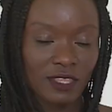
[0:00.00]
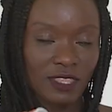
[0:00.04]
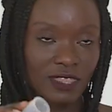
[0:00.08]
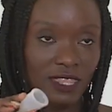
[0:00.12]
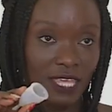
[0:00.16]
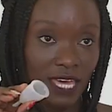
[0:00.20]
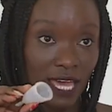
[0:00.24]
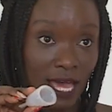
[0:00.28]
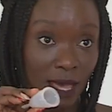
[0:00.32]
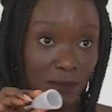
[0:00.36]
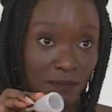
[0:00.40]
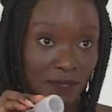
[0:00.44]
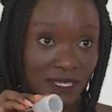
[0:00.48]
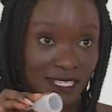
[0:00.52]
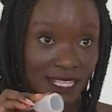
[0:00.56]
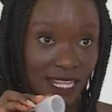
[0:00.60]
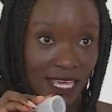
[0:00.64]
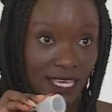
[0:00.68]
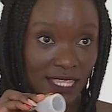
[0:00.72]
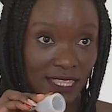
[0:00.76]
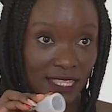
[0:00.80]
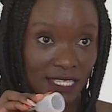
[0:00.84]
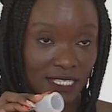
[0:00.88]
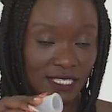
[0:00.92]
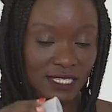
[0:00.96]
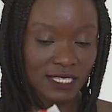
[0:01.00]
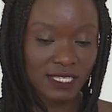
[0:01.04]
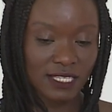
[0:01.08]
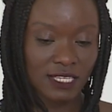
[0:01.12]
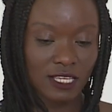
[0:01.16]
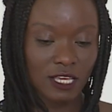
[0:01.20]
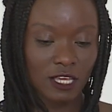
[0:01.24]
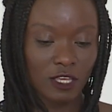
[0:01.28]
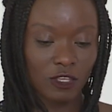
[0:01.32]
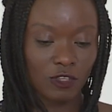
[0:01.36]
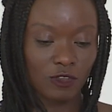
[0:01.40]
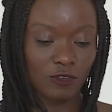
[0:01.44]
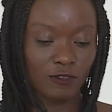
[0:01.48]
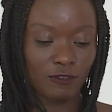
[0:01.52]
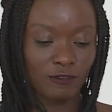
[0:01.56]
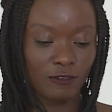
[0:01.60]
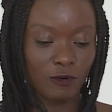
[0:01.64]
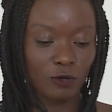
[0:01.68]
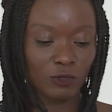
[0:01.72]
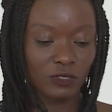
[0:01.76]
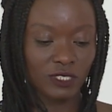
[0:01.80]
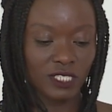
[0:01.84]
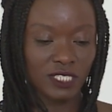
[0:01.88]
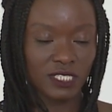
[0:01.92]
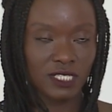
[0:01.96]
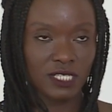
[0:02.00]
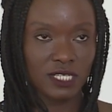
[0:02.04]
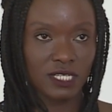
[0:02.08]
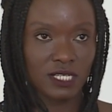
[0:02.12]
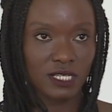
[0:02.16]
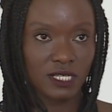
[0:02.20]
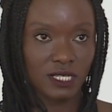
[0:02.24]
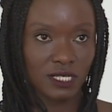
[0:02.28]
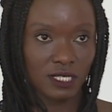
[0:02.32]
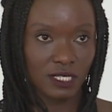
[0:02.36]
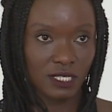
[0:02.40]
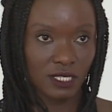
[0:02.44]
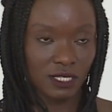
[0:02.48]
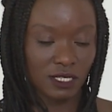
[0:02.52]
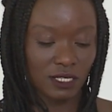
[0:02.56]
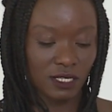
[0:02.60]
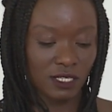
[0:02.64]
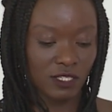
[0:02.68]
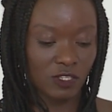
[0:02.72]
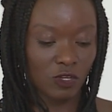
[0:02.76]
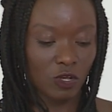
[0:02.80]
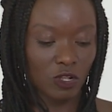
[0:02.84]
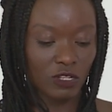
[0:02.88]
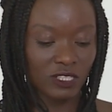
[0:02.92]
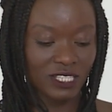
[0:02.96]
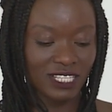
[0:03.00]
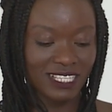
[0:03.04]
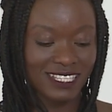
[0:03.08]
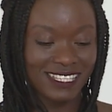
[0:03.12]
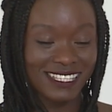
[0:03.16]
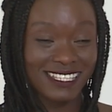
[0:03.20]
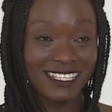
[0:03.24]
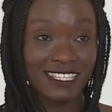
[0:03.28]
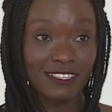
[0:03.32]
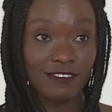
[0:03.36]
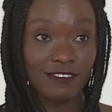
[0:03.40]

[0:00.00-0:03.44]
The cup is like this. You fold it. It's called this.